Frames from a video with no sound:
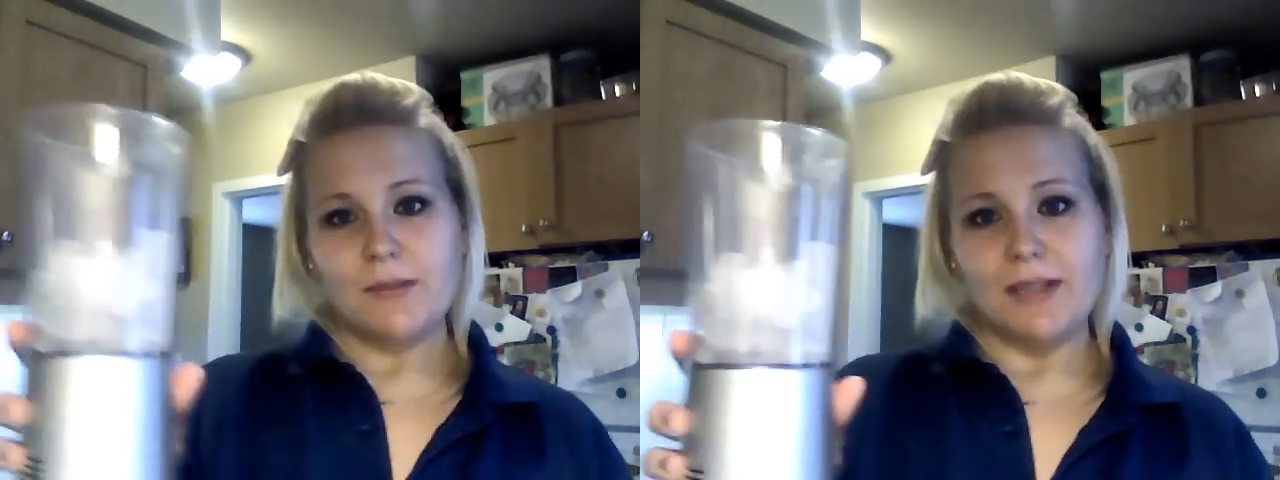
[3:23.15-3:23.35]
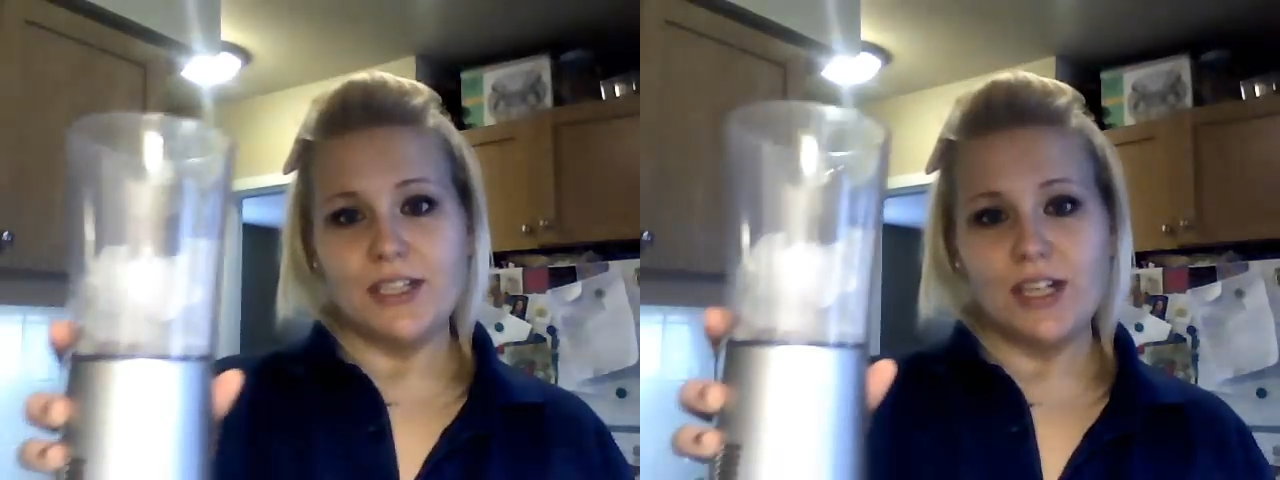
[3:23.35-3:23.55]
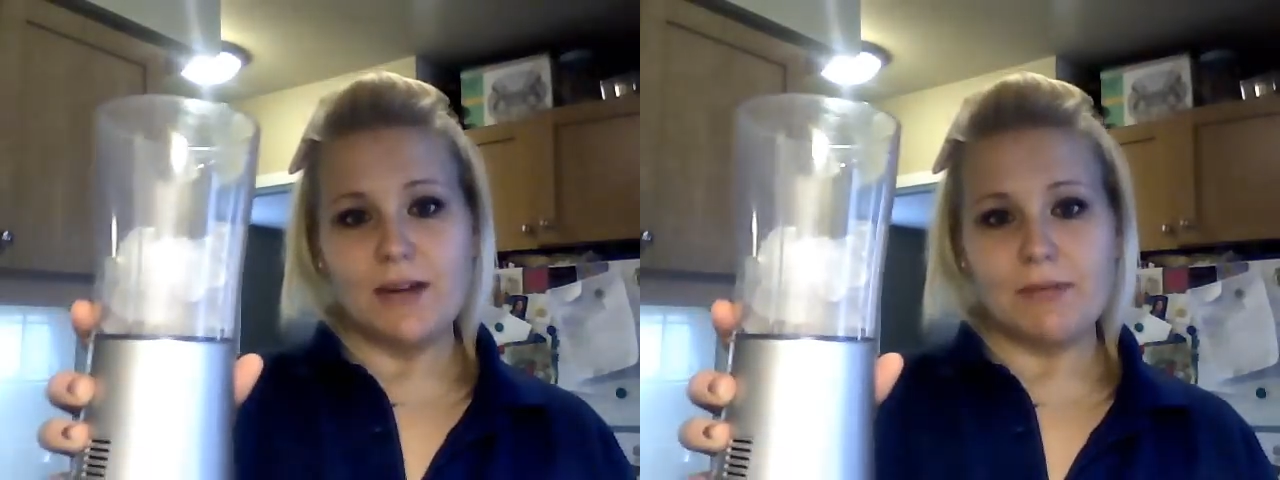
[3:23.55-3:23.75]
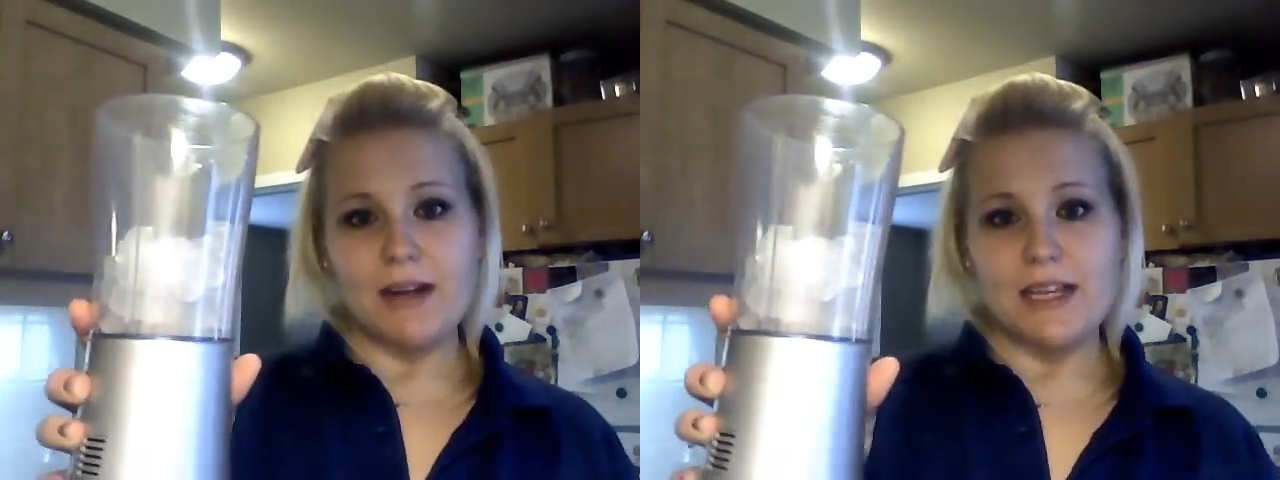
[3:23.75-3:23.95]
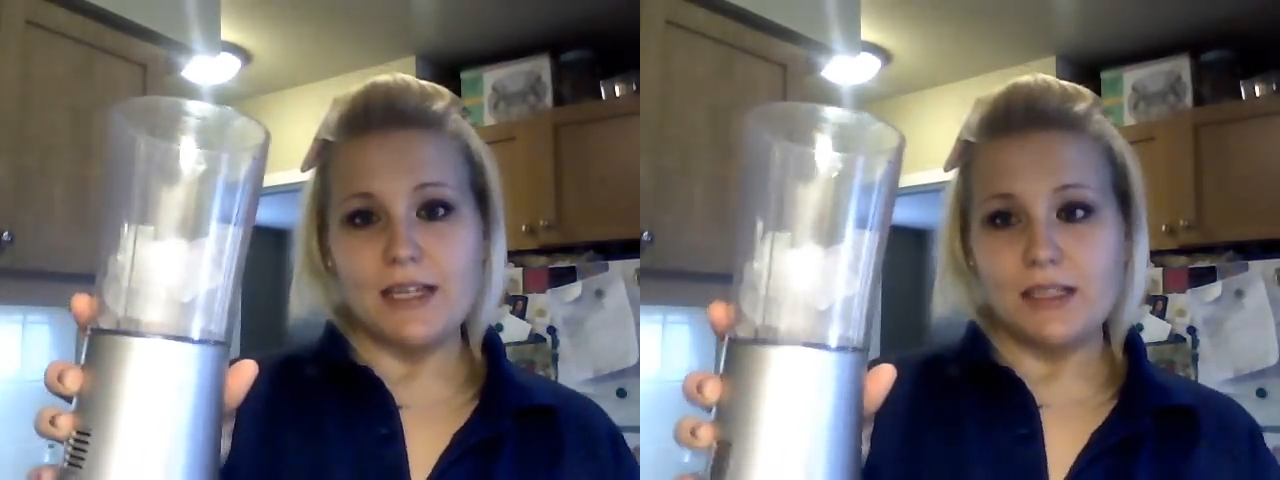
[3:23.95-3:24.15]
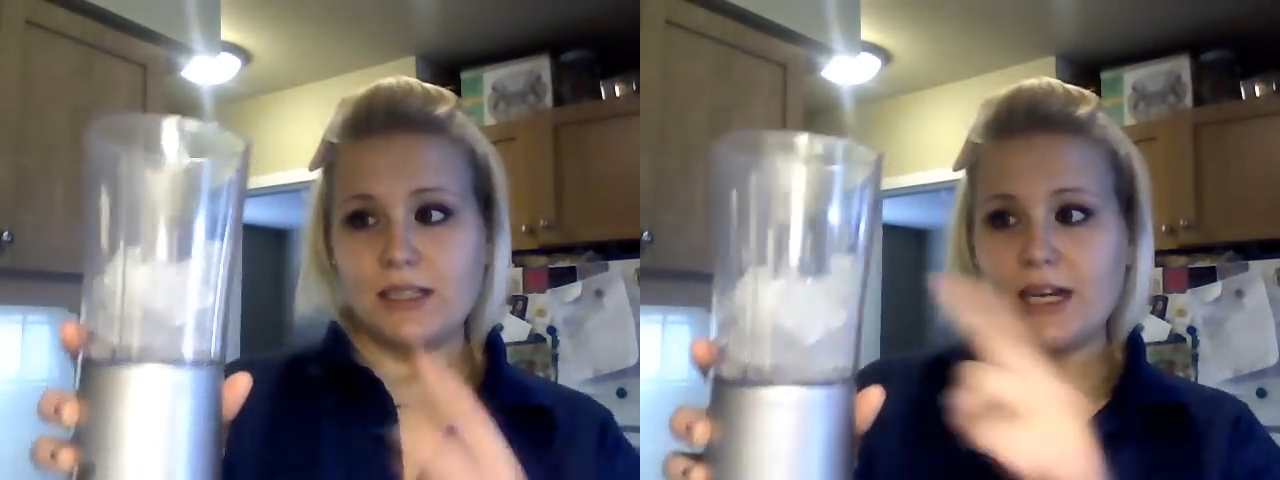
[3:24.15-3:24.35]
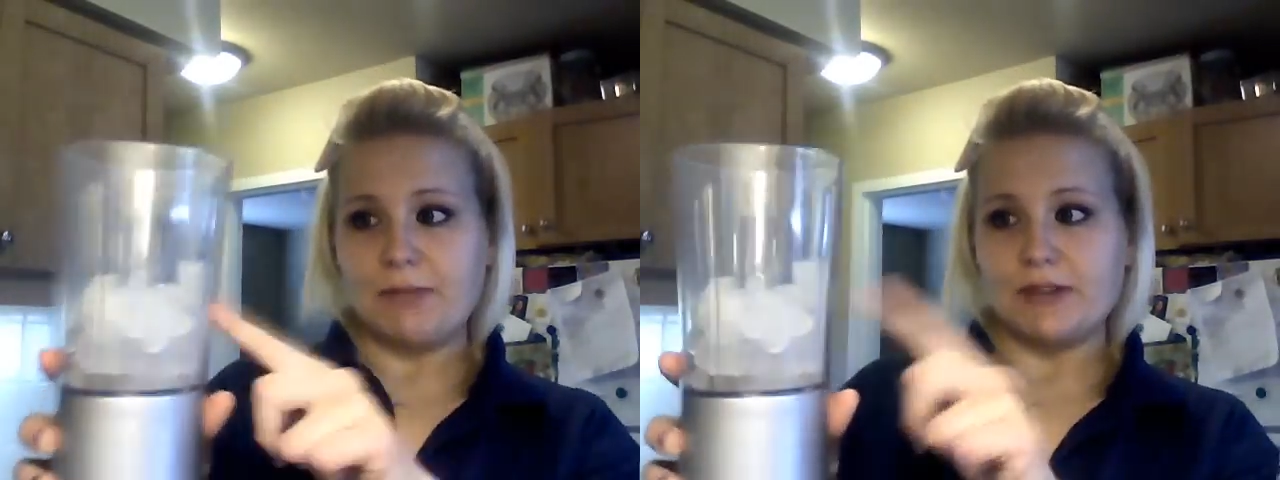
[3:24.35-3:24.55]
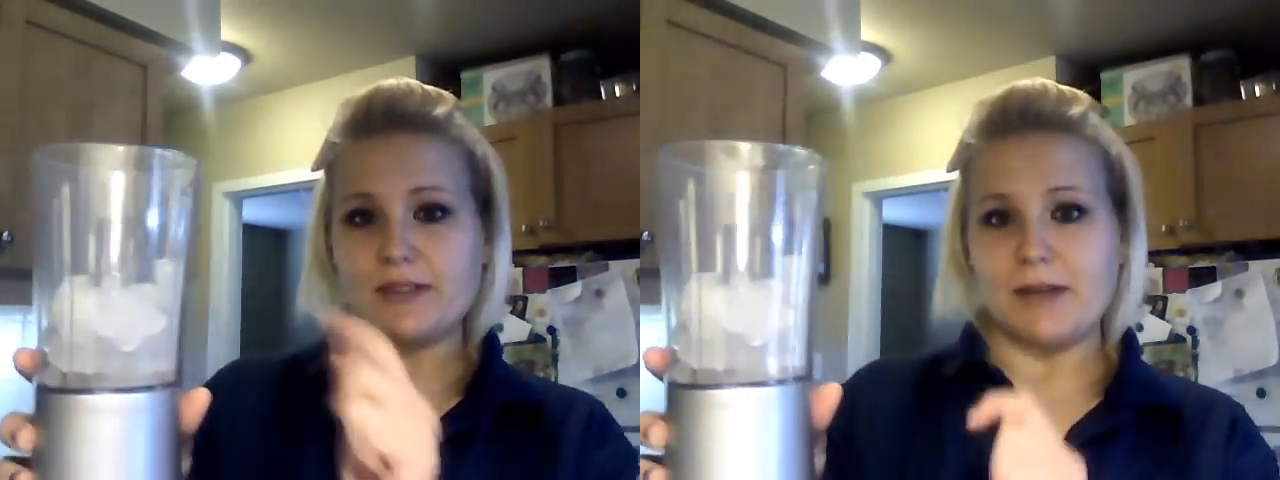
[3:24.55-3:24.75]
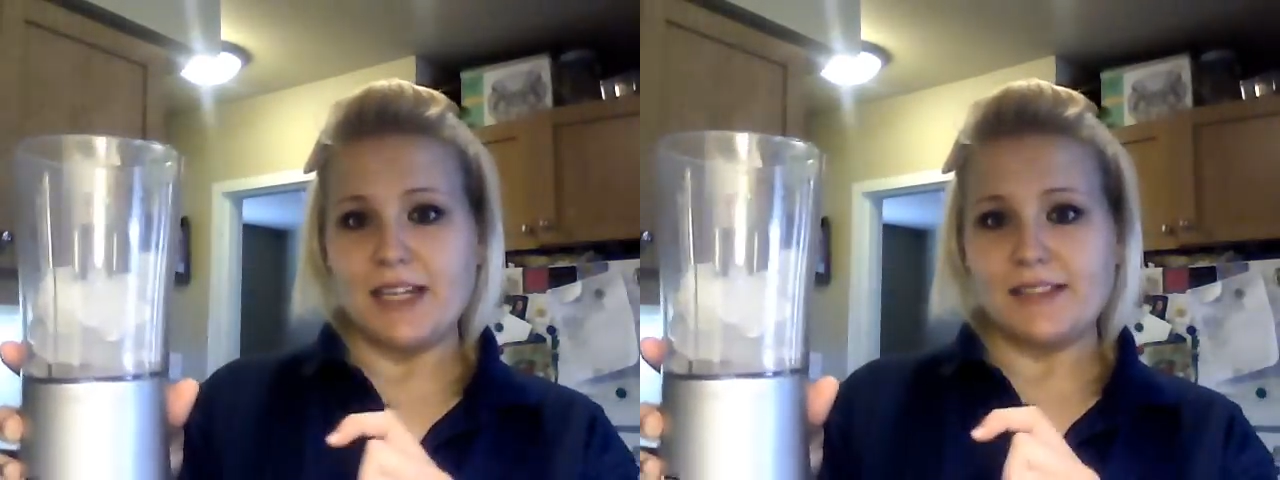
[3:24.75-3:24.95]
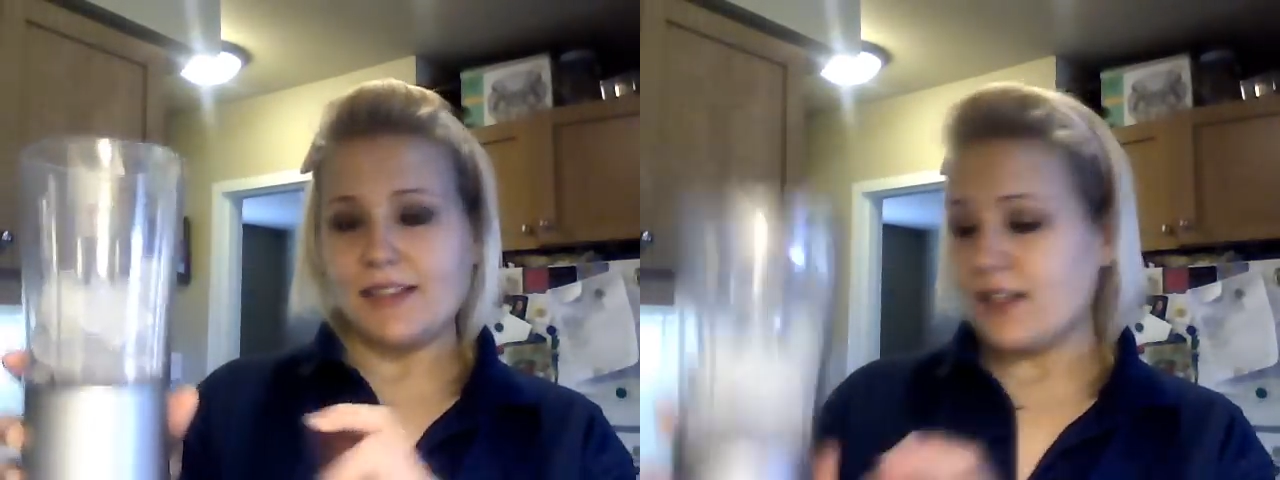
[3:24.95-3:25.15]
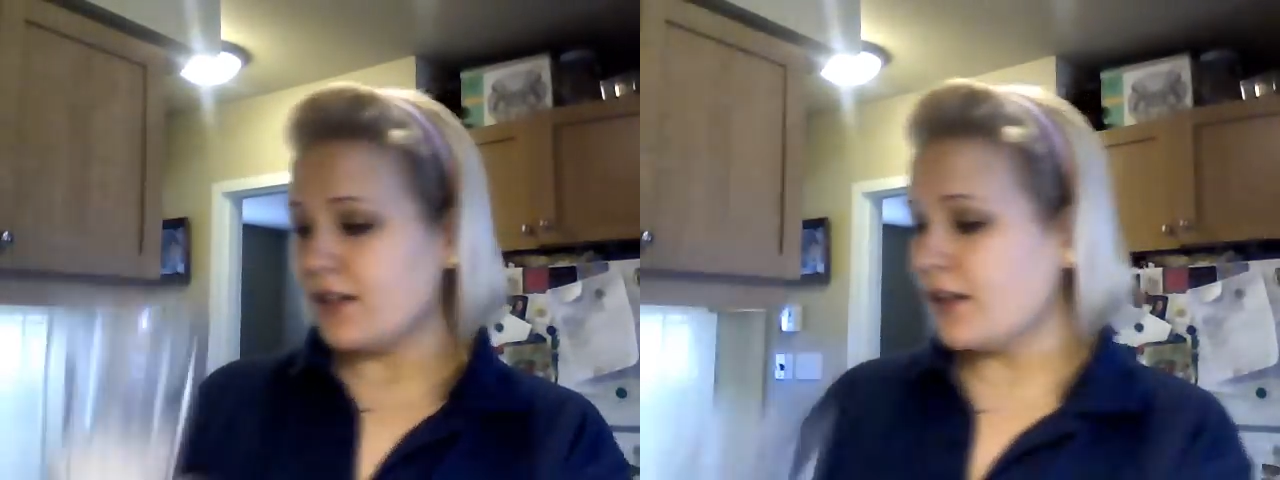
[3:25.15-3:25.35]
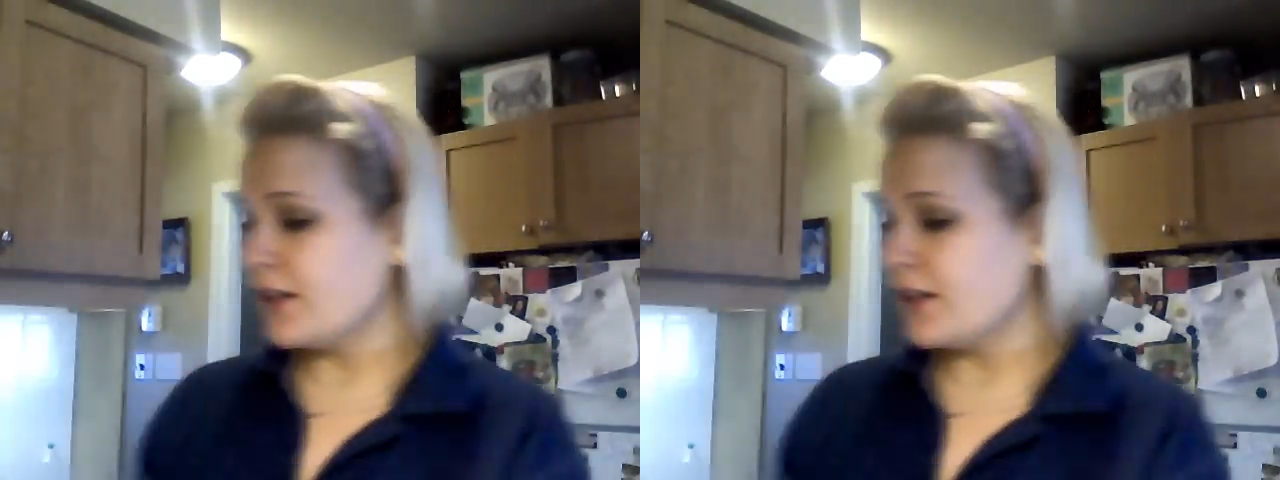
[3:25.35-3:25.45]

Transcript: blender cup ready. I put some ice in.